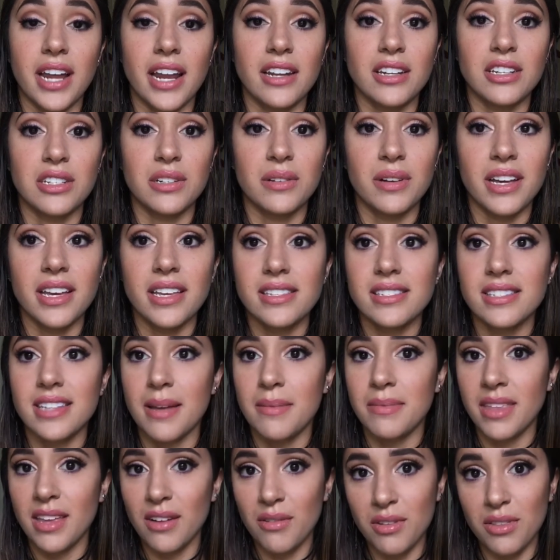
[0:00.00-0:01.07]
how to do it.
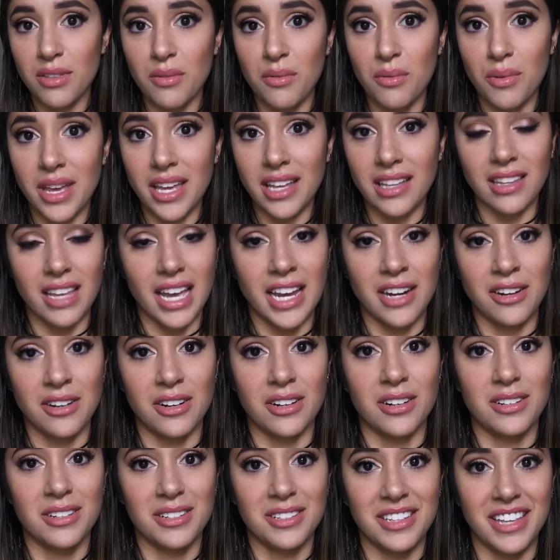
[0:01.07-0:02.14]
Same thing with a wing
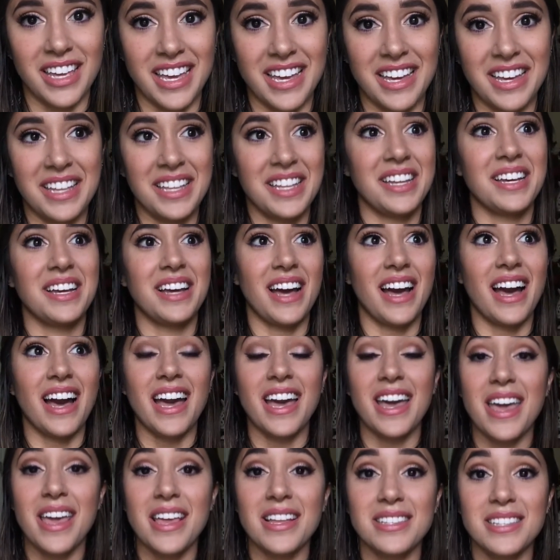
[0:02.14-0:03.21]
liner. Like,
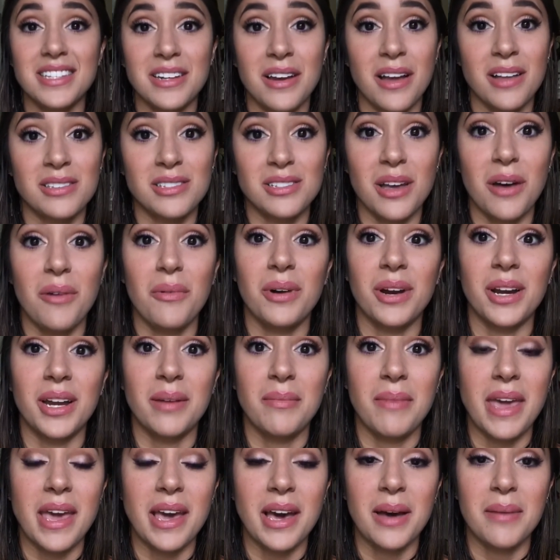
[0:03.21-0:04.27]
I did not start wearing
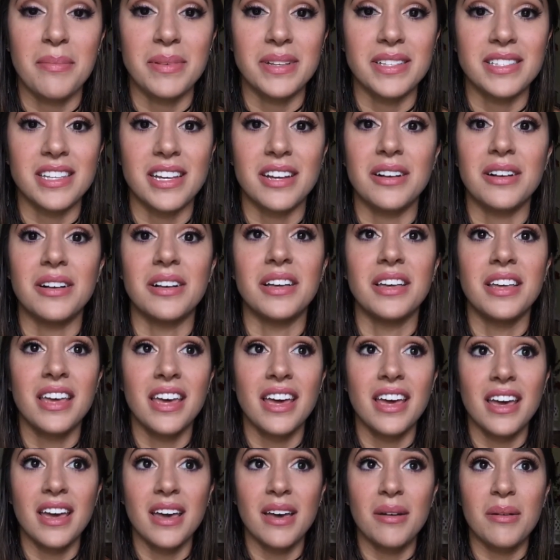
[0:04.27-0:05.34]
makeup until
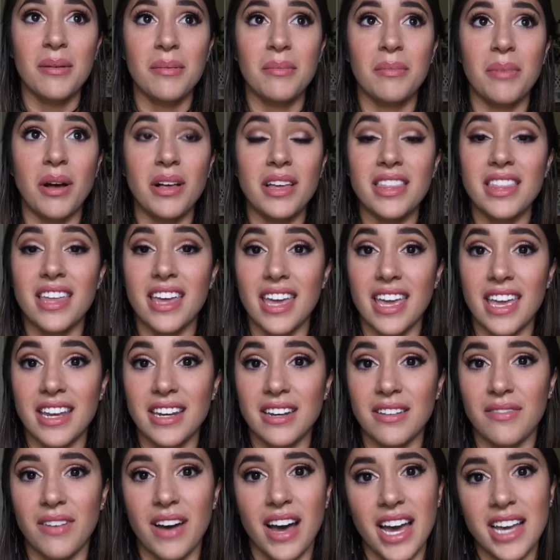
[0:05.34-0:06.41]
probably the
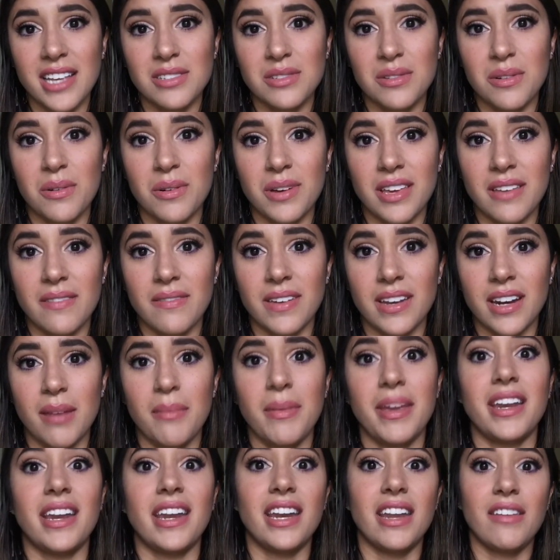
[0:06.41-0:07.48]
end of high school even. I
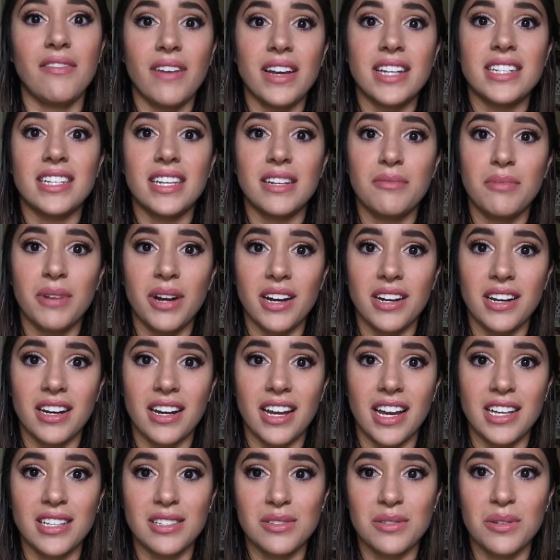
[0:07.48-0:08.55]
mean, and if I did wear it in
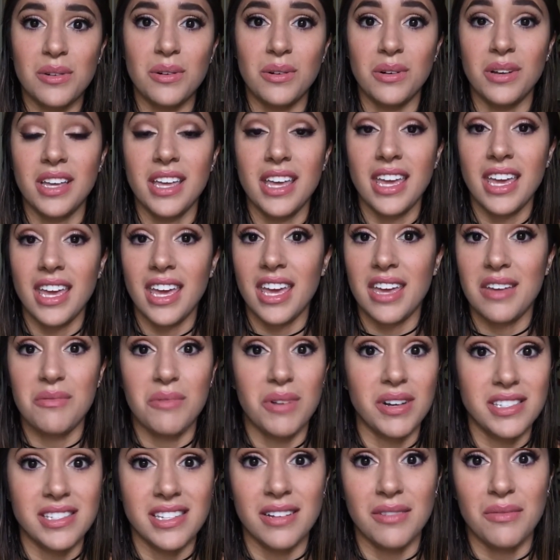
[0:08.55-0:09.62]
high school, it
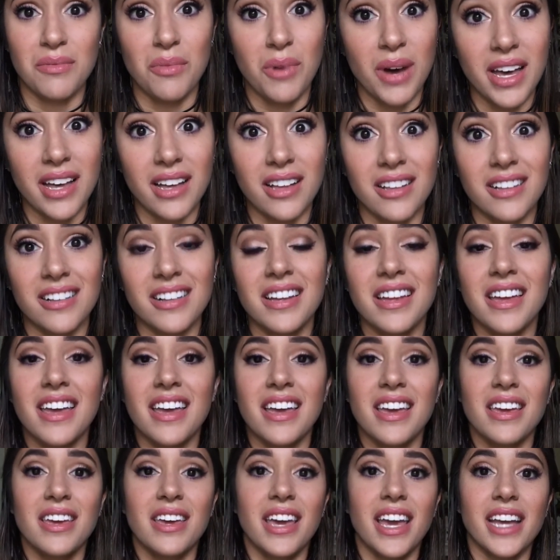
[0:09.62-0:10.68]
wasn't well.
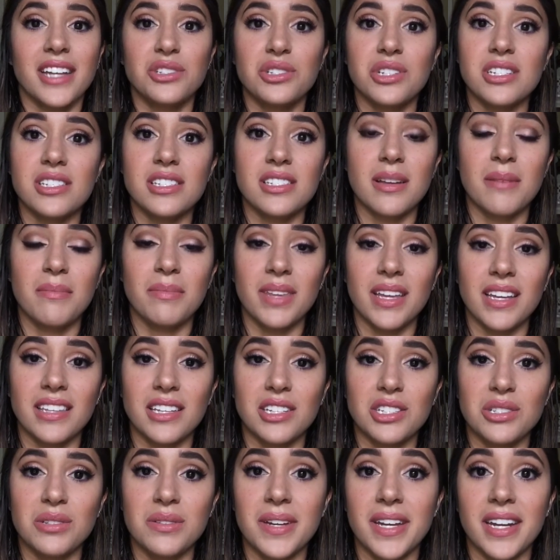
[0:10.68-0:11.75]
It's just something
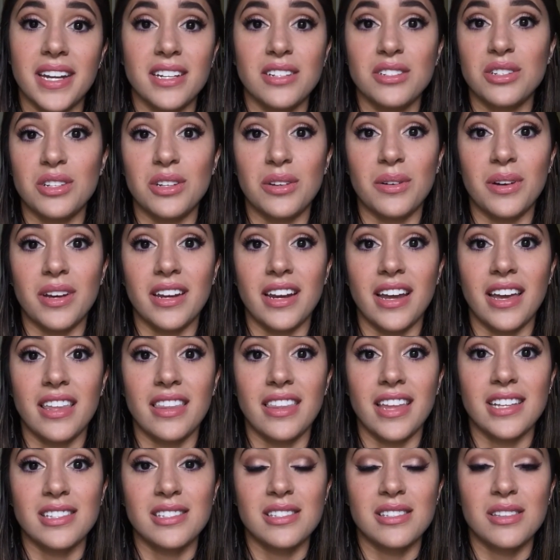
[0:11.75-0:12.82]
that you get into, and
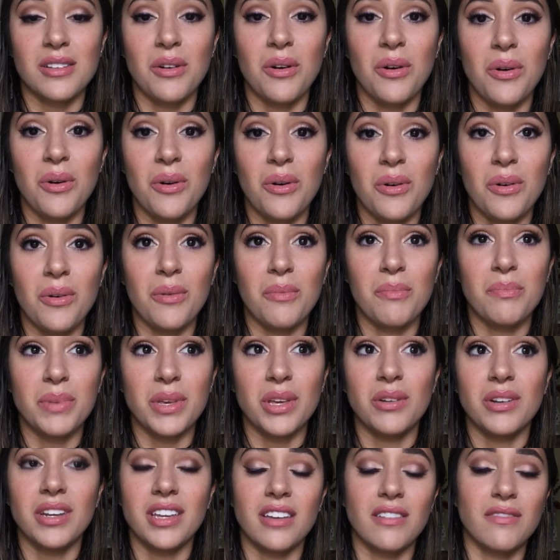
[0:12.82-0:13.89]
that's the whole
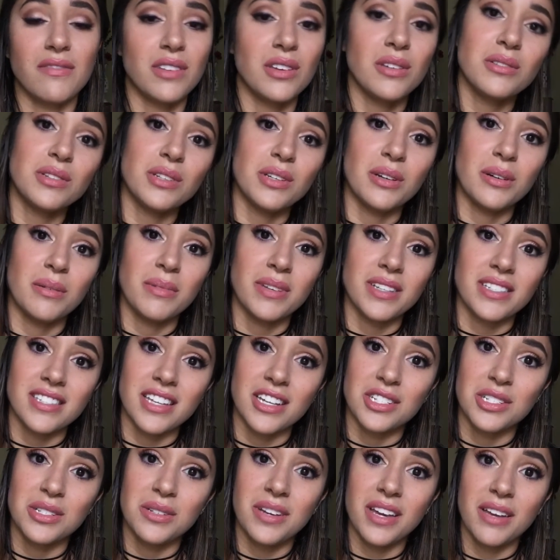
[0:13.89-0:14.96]
beauty of YouTube, is
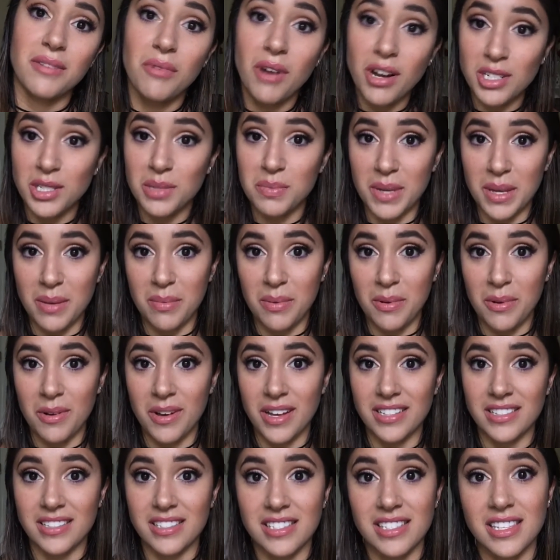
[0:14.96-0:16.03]
that you can watch people
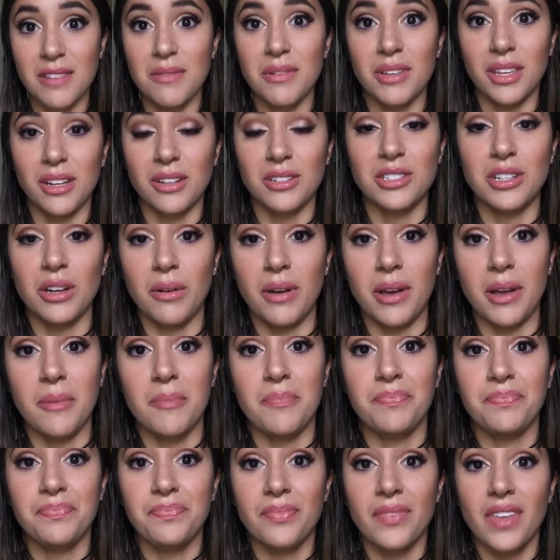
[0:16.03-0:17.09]
and see what they're doing.
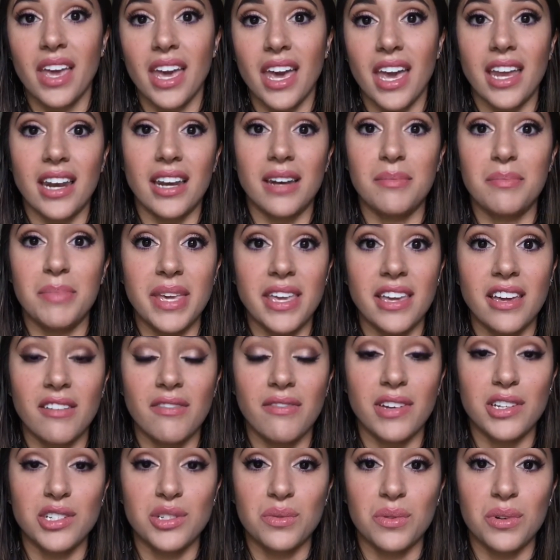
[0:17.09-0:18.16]
And being a
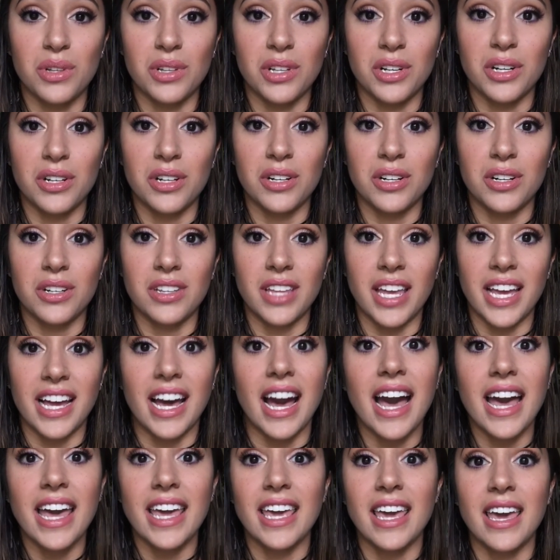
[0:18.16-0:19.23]
visual learner like
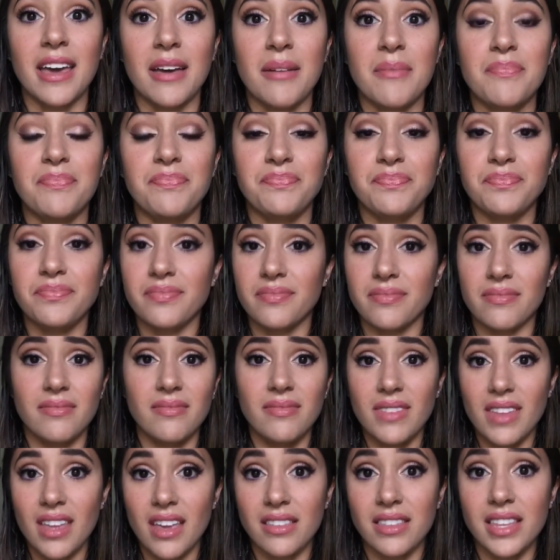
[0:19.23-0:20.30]
I am,
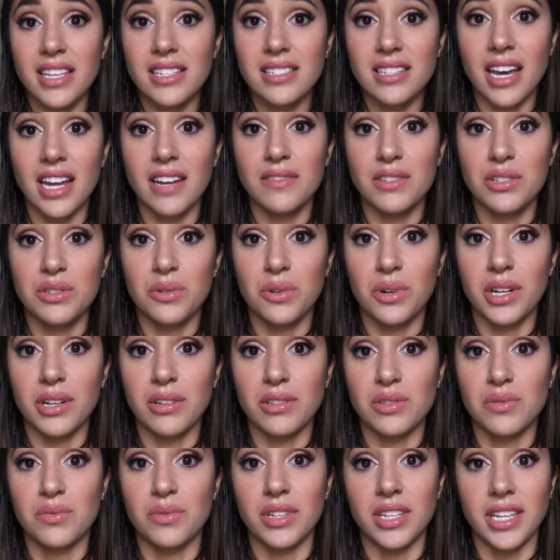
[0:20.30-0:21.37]
these kind of
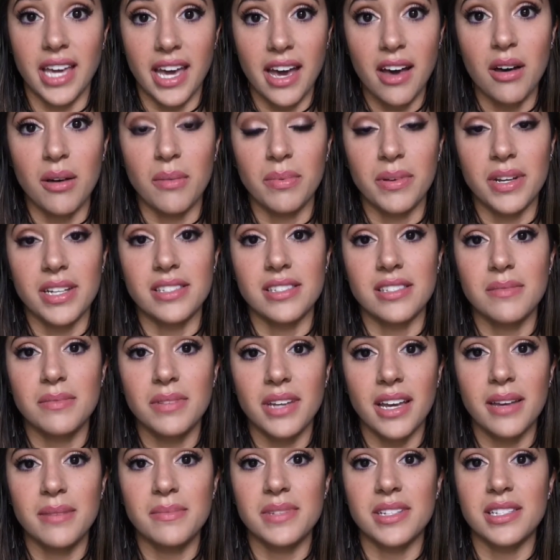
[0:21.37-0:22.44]
tutorials really help, because
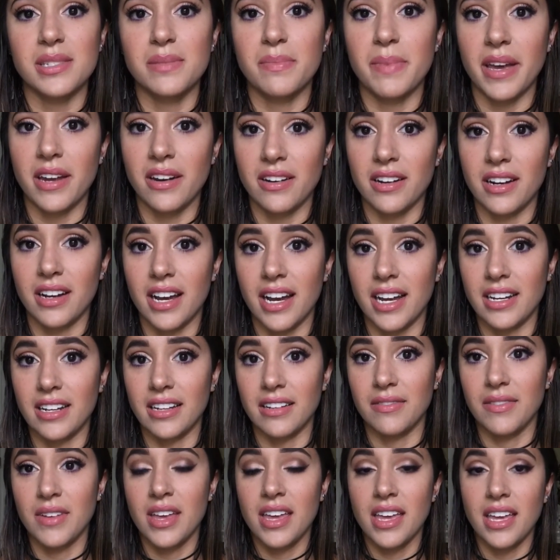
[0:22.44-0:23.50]
sometimes it's better to kind
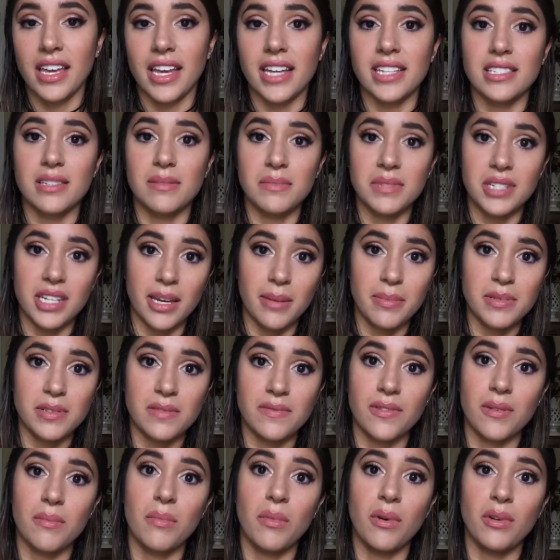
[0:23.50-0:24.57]
of get some tips
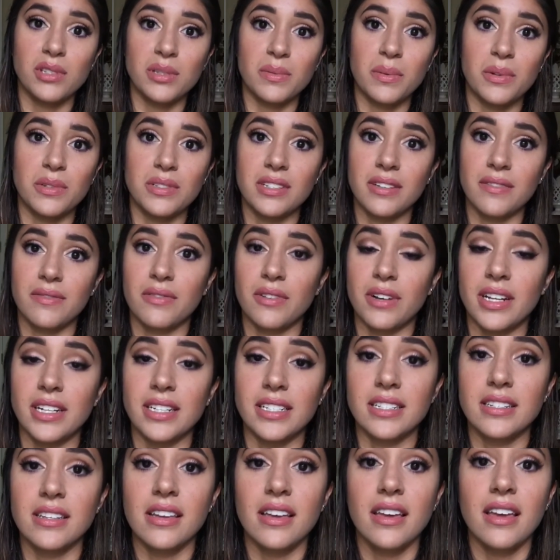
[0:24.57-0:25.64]
from multiple
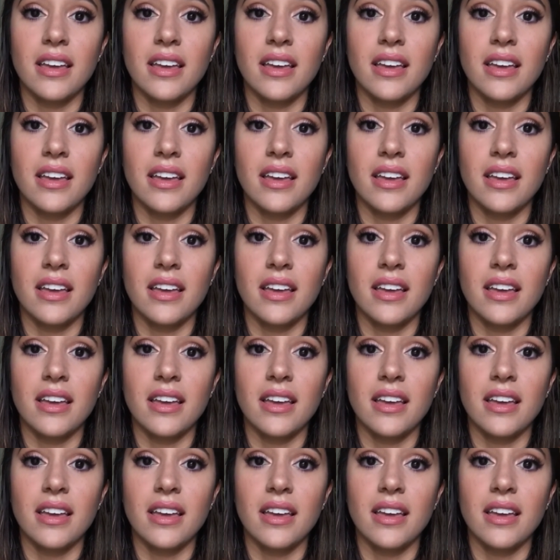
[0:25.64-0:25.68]
different